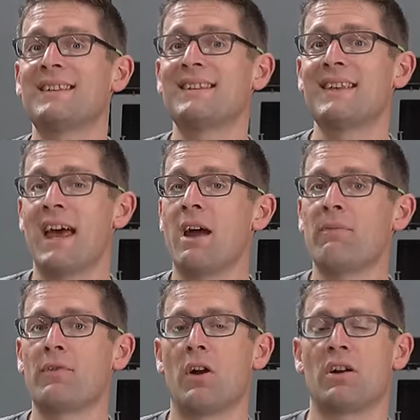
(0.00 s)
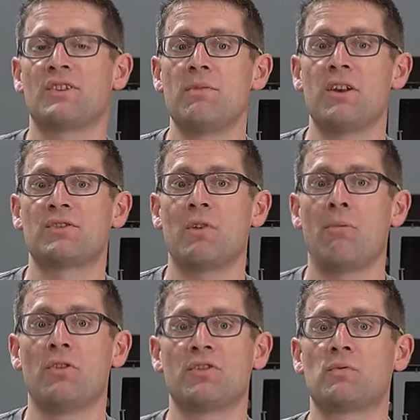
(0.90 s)
setup for the RCBS
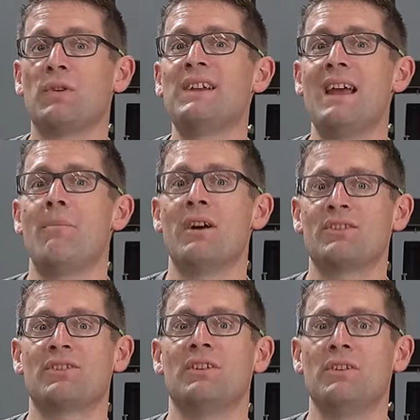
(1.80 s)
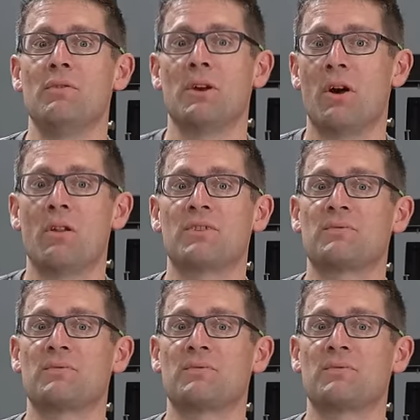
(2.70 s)
Rebel, there's really not much to do at all.